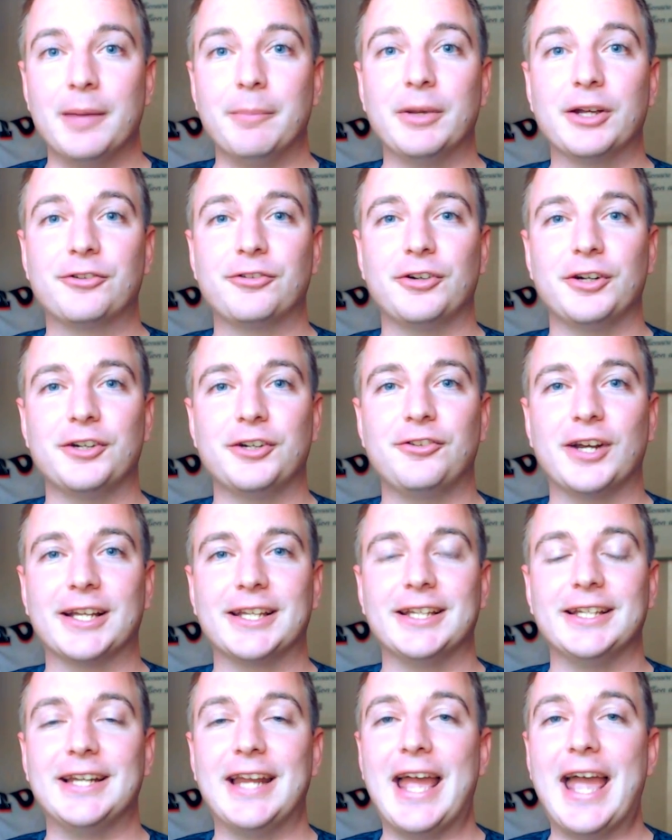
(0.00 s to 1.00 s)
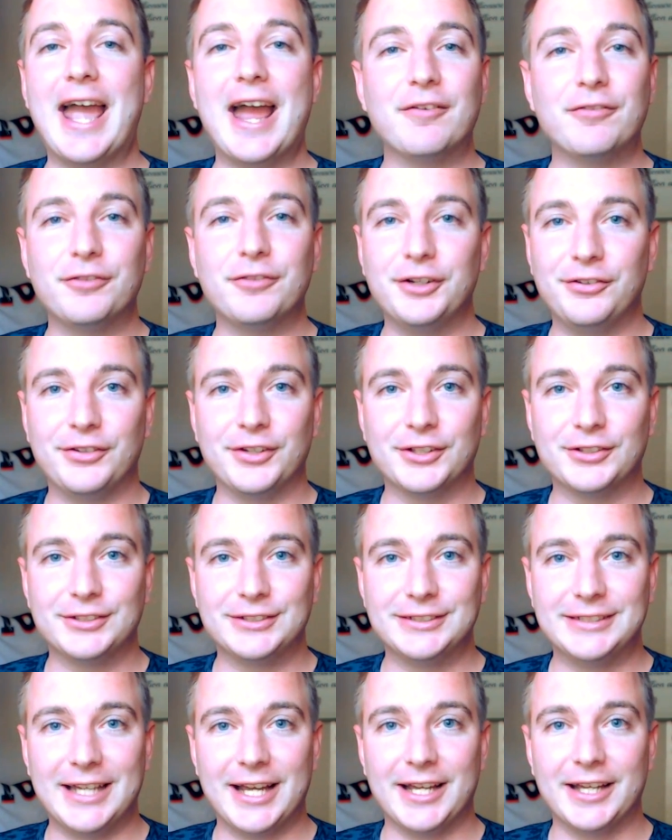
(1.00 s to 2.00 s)
and make sure to check in every
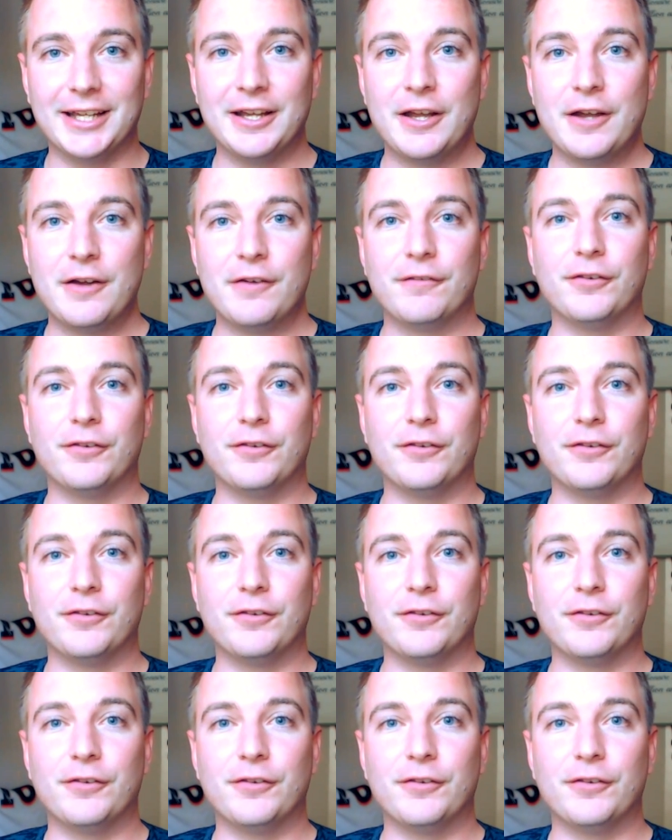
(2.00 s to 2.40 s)
single day